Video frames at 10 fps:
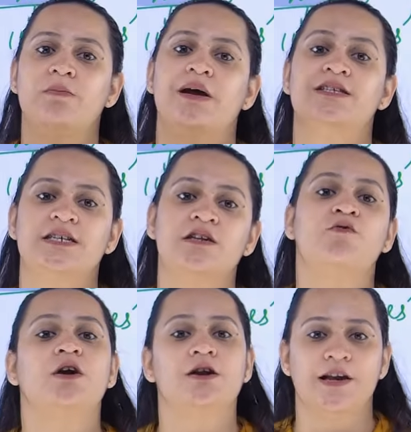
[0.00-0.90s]
remain
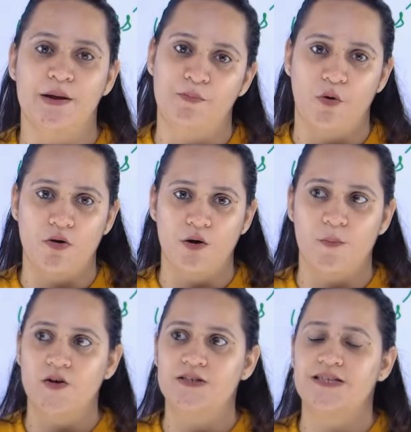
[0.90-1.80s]
significantly
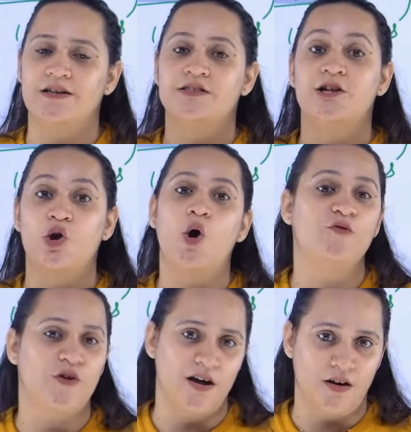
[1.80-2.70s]
important because that is the
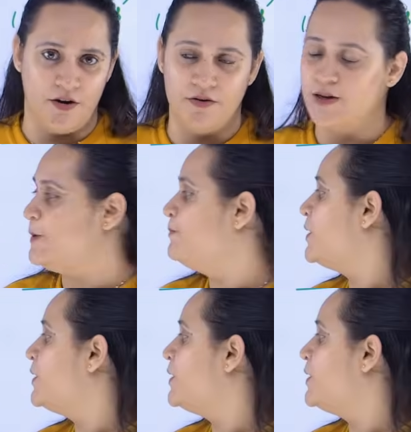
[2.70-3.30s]
law of our country.